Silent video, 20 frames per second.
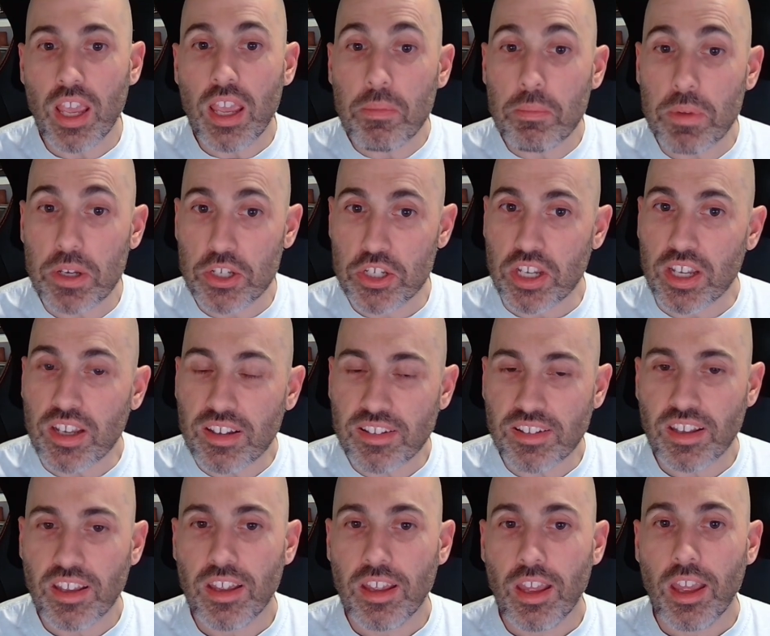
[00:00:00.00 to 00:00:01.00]
images
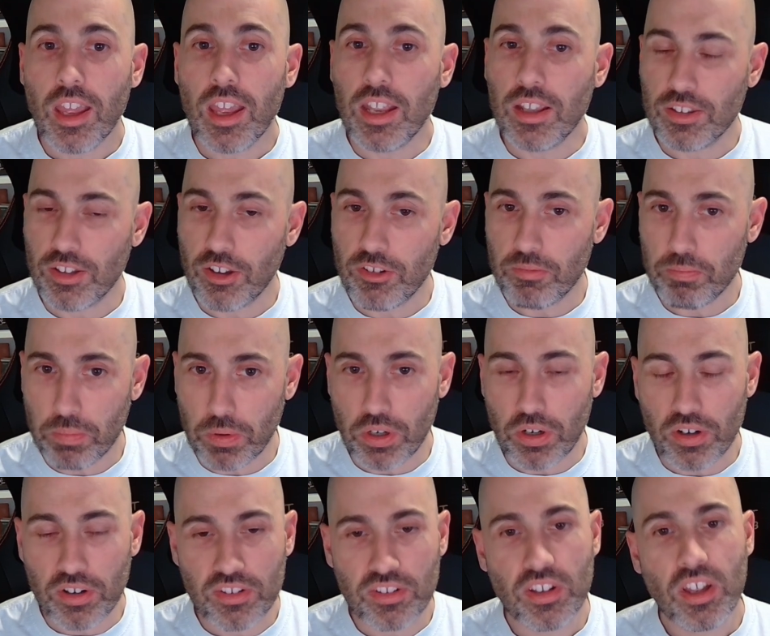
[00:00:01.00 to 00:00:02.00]
in those
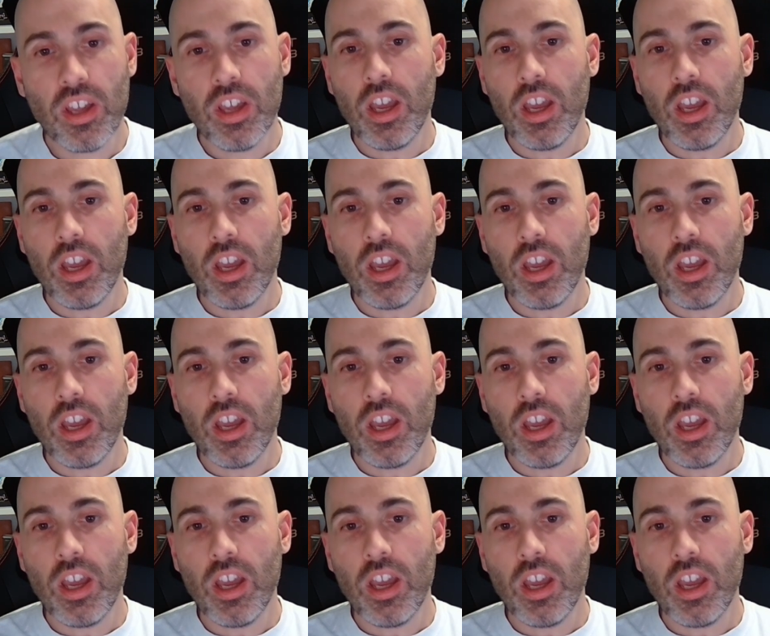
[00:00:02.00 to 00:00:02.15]
books,